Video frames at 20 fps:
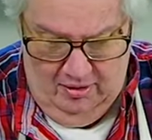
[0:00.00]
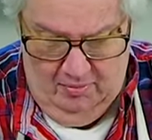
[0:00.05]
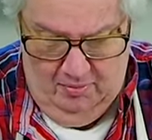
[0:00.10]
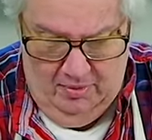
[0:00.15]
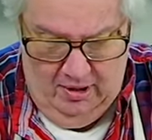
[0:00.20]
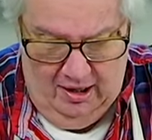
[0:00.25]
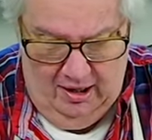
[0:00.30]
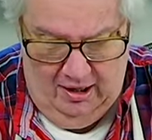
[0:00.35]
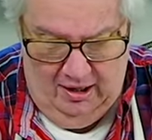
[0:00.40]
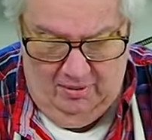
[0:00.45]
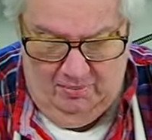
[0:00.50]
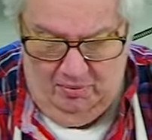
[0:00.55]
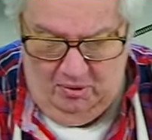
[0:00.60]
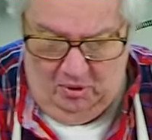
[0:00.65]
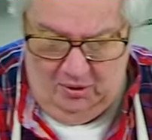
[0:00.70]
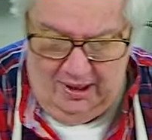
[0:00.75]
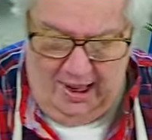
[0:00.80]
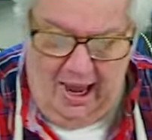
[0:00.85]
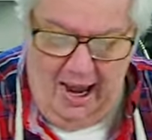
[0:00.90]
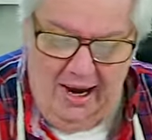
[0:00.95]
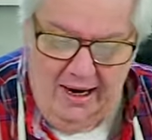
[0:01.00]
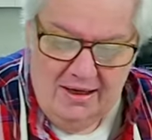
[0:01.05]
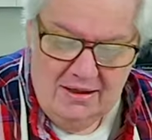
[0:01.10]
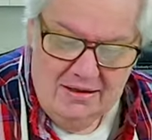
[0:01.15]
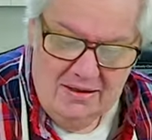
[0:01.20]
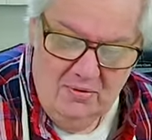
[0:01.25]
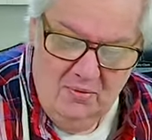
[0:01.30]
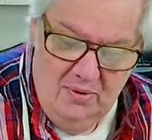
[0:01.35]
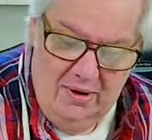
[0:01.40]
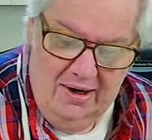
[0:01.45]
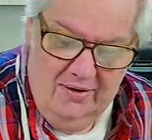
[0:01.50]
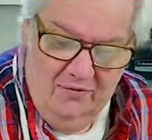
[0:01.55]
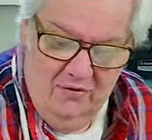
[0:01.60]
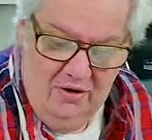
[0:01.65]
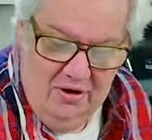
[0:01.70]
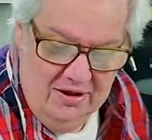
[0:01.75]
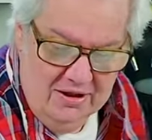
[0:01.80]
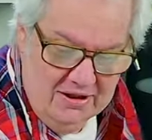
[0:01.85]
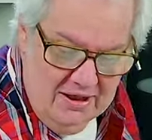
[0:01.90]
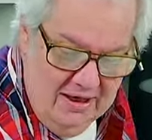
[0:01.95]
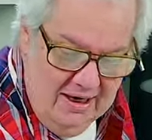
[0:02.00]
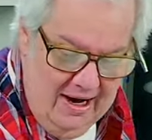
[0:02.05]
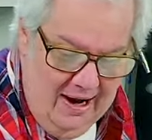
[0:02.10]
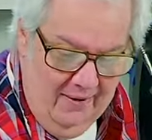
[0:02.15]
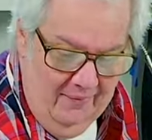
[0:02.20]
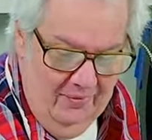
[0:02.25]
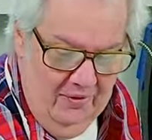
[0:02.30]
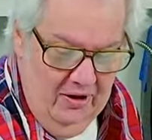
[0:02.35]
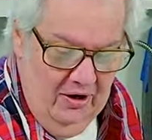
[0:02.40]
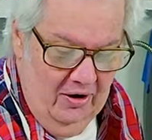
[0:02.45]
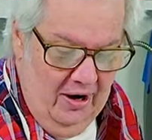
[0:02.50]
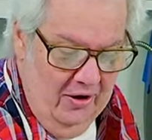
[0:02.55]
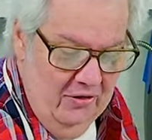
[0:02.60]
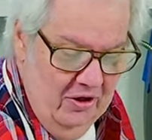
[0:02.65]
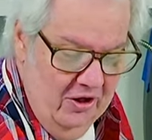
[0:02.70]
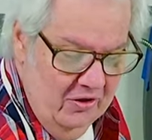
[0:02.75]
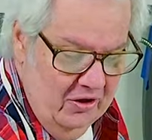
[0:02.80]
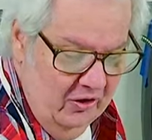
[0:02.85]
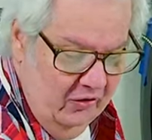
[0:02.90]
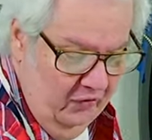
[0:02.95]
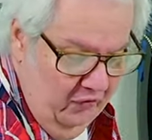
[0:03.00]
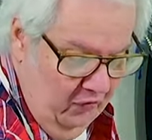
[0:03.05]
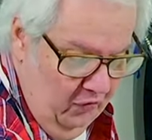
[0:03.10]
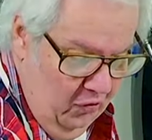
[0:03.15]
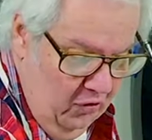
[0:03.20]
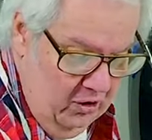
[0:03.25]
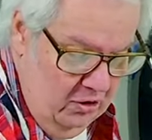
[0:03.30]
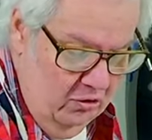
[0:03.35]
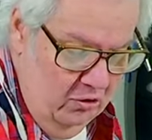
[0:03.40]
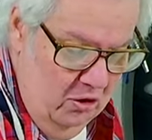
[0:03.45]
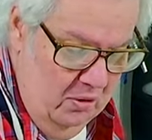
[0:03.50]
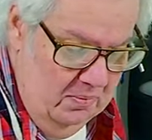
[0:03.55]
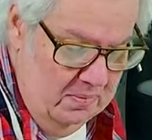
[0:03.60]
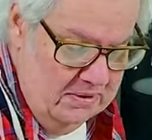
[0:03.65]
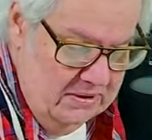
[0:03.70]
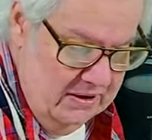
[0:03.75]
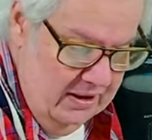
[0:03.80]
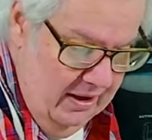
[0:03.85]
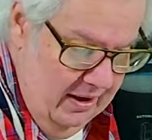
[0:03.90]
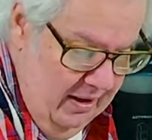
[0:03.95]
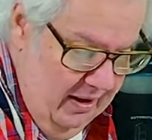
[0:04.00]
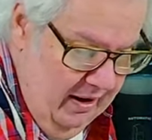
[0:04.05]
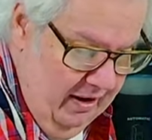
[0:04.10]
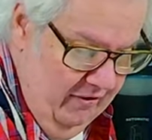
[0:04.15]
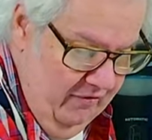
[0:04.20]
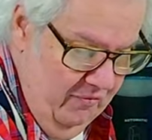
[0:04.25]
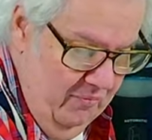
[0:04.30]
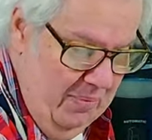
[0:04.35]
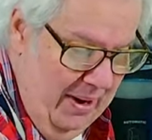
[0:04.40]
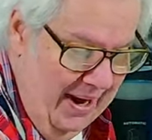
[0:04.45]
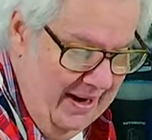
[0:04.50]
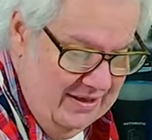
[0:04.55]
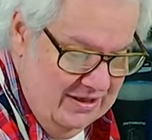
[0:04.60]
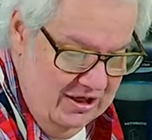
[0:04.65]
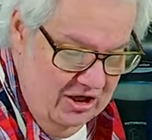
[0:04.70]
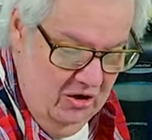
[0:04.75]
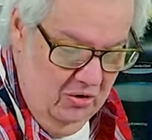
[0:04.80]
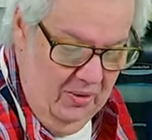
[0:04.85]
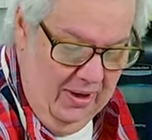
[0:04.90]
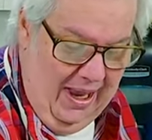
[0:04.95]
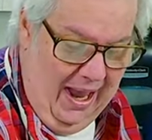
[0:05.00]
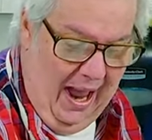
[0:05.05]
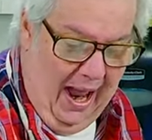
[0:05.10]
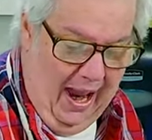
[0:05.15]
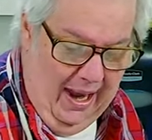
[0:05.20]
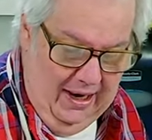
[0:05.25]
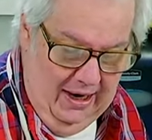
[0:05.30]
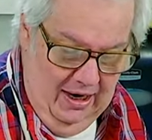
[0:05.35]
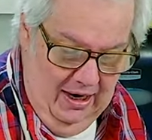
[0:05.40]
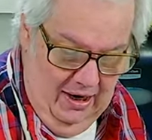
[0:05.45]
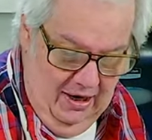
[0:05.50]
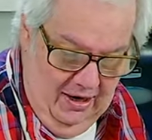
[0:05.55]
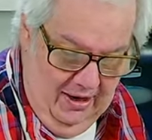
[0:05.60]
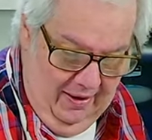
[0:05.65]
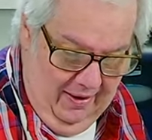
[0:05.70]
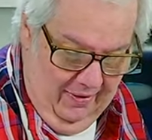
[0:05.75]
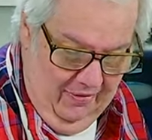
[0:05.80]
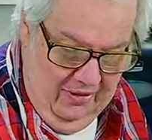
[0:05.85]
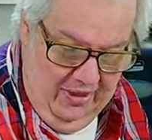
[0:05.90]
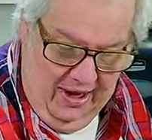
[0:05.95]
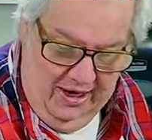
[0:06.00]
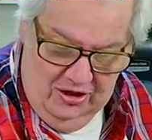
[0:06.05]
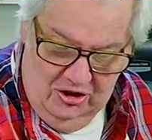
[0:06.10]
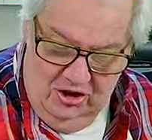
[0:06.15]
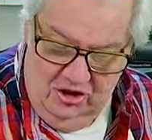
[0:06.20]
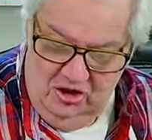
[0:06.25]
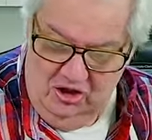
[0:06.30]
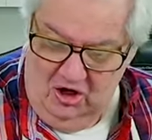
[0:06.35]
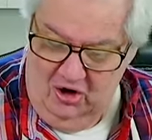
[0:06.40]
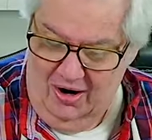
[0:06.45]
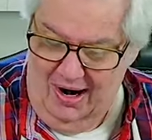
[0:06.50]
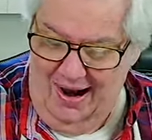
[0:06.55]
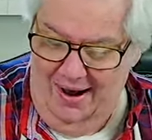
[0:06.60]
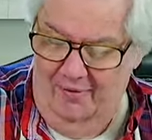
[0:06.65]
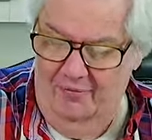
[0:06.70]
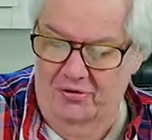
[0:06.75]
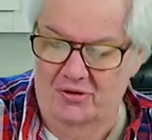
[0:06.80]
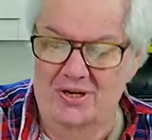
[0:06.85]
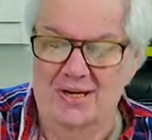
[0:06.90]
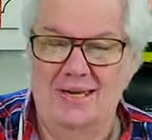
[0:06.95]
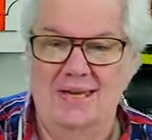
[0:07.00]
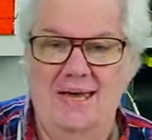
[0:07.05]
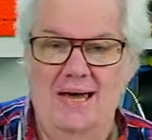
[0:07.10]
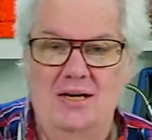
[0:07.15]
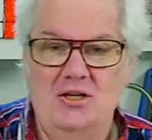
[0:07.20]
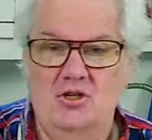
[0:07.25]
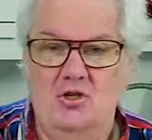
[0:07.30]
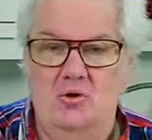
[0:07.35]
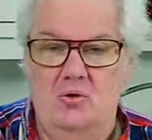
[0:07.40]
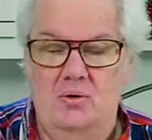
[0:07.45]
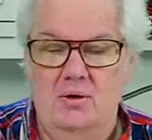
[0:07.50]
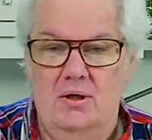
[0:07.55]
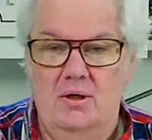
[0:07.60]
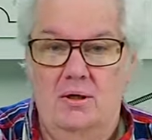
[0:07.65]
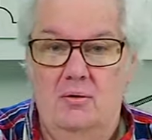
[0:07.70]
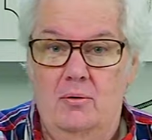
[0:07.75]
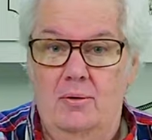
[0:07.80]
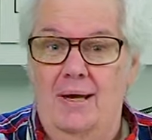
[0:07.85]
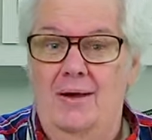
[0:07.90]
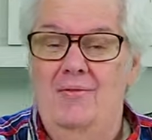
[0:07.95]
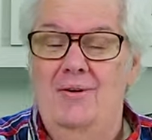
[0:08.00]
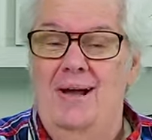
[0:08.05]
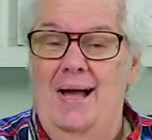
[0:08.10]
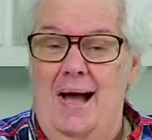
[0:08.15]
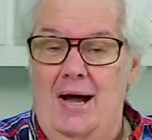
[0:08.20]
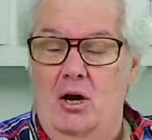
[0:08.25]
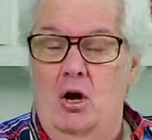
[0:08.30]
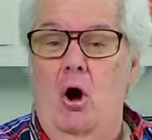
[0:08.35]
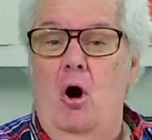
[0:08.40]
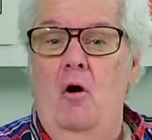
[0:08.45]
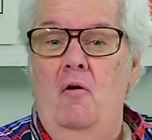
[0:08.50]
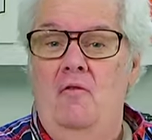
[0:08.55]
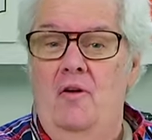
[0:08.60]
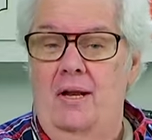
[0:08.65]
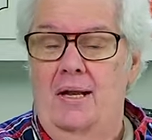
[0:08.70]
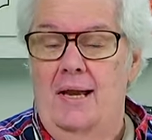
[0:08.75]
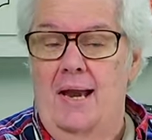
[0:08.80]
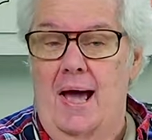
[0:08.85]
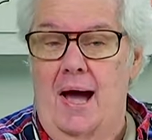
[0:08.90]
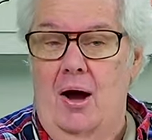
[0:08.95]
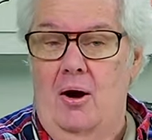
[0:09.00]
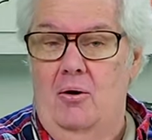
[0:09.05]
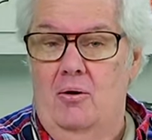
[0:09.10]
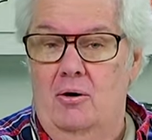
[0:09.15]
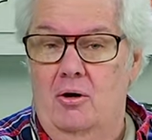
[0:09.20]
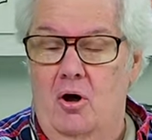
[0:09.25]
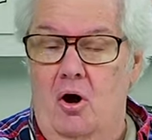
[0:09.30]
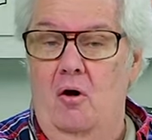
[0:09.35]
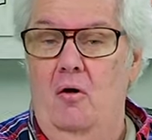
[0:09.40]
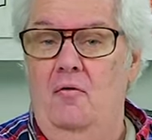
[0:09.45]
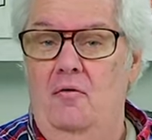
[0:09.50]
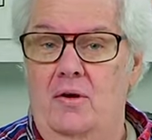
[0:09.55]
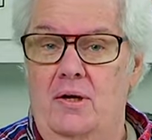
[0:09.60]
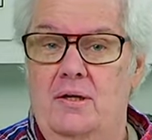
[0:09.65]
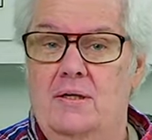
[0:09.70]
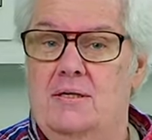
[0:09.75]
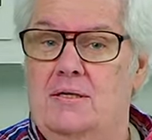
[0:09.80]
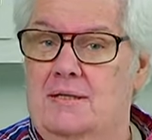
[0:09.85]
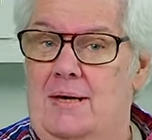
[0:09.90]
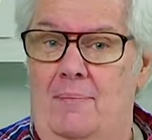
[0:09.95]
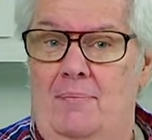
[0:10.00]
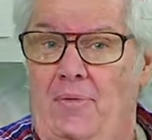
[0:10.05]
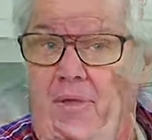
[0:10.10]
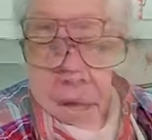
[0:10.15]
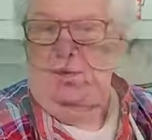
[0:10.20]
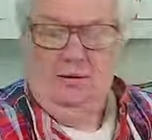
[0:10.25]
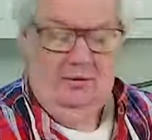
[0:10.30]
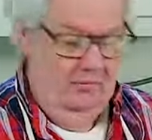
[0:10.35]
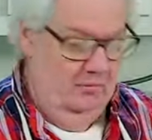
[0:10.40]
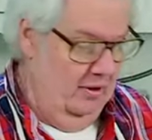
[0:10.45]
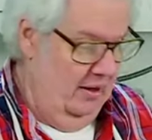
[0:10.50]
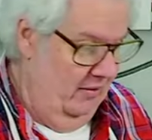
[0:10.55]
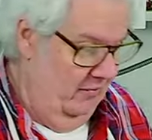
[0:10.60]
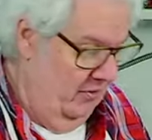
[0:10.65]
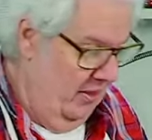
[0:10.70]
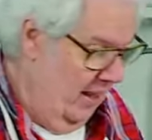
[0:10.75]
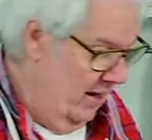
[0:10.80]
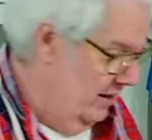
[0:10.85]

bolis and whatever else they got in there. I think there's four groups of bacteriae and they just are out to get you. We even got COVID now. COVID something. Whatever that